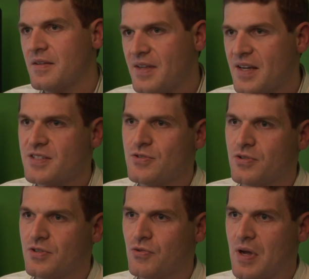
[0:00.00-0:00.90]
Thanks to
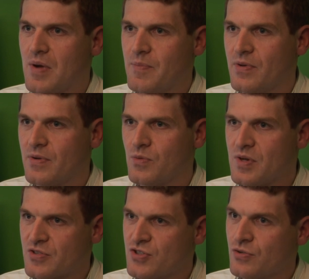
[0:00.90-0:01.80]
QAWeb, we
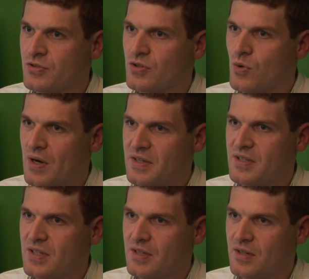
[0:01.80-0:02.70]
are sure the
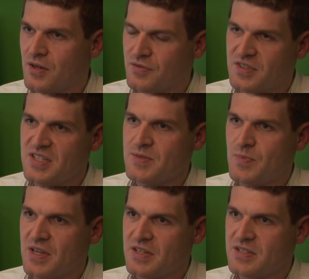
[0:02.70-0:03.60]
quality of the
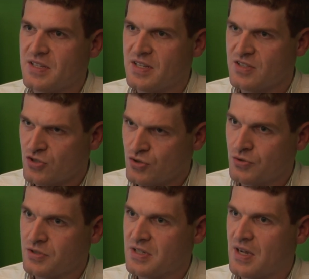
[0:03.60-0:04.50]
displays is
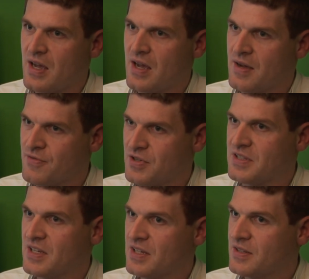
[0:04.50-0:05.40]
assured every
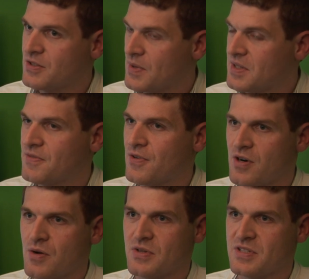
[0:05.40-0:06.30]
day, 24
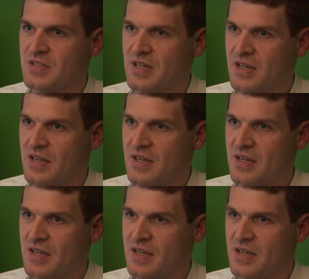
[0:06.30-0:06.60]
hours a